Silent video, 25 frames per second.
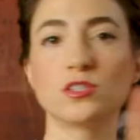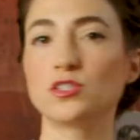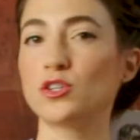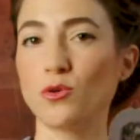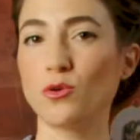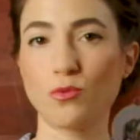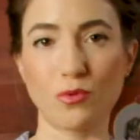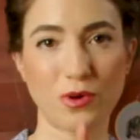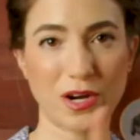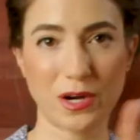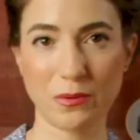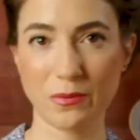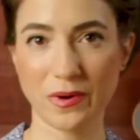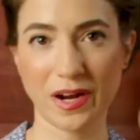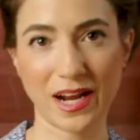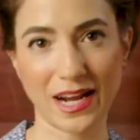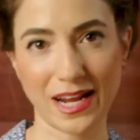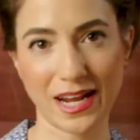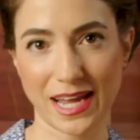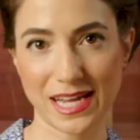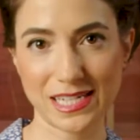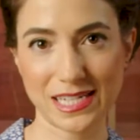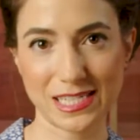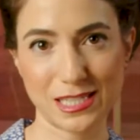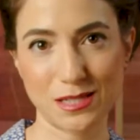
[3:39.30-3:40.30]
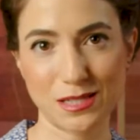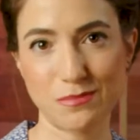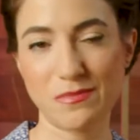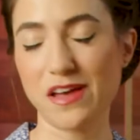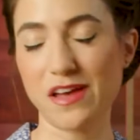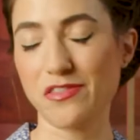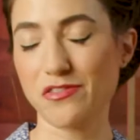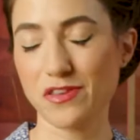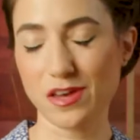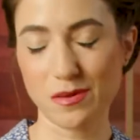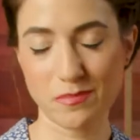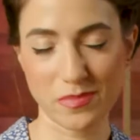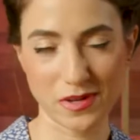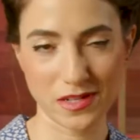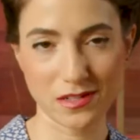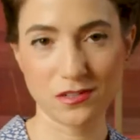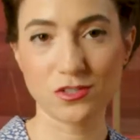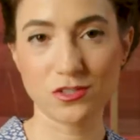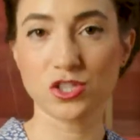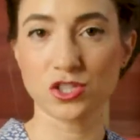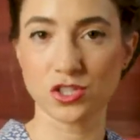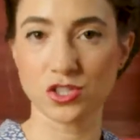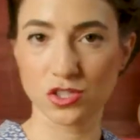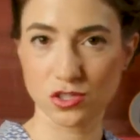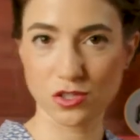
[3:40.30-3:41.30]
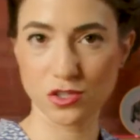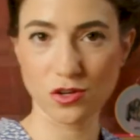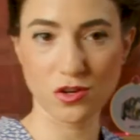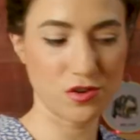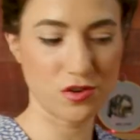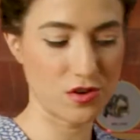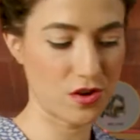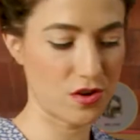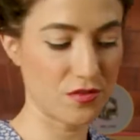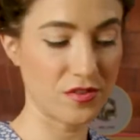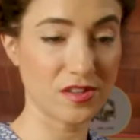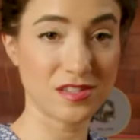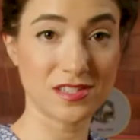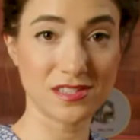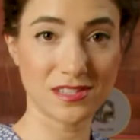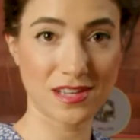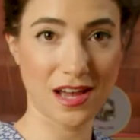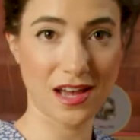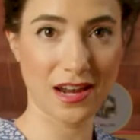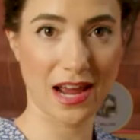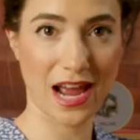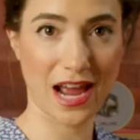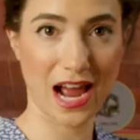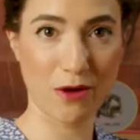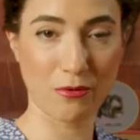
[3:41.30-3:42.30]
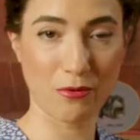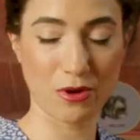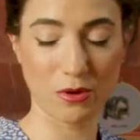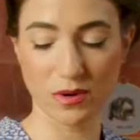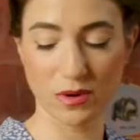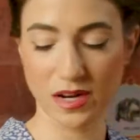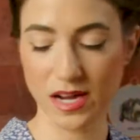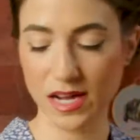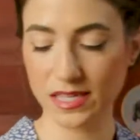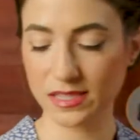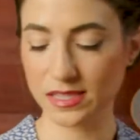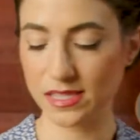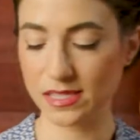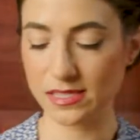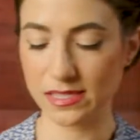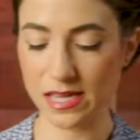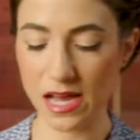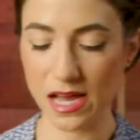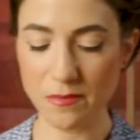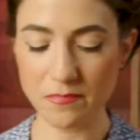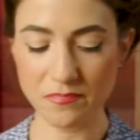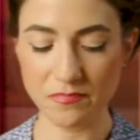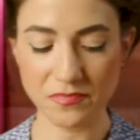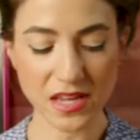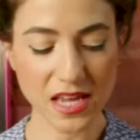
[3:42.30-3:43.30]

Don't worry, we're gonna get to the method, but just so you know, this is kind of how we would cut these up.